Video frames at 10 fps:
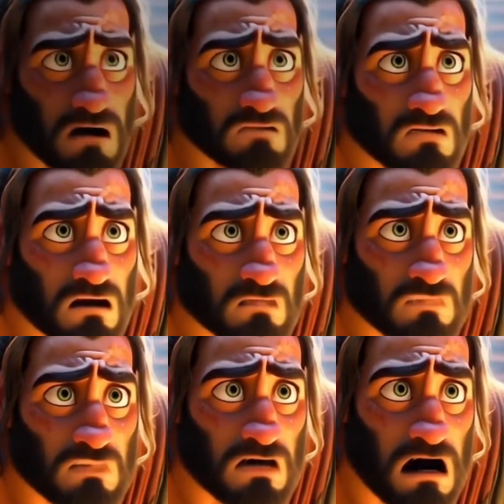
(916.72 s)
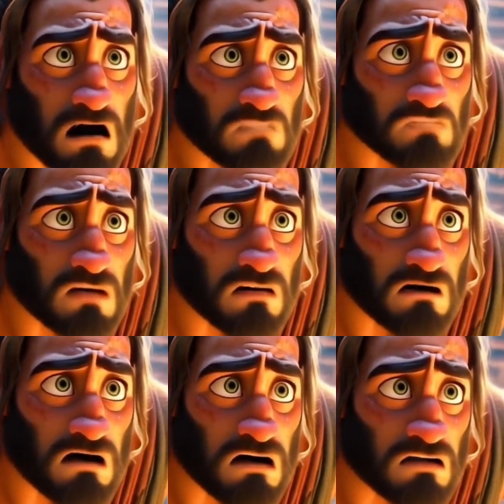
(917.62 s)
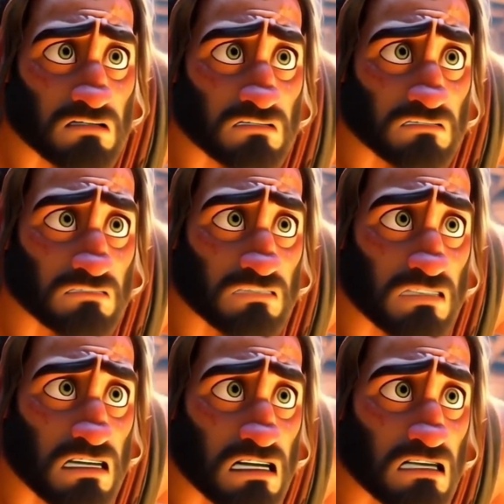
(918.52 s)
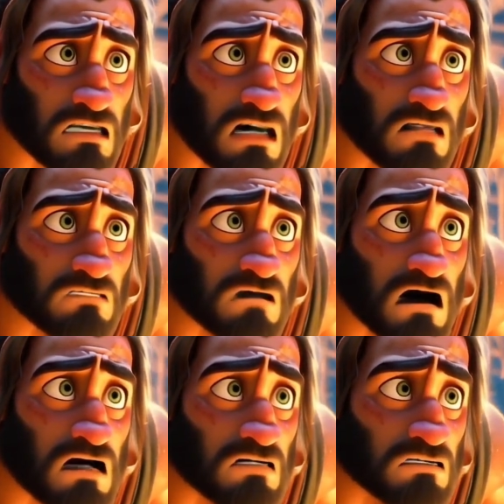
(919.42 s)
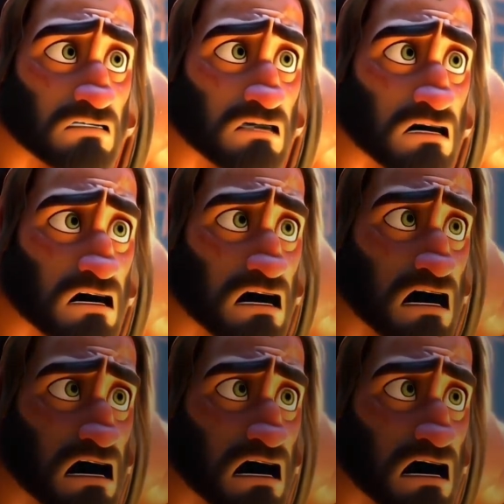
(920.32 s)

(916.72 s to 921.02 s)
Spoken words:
his brothers and his father's whole family went down to get him.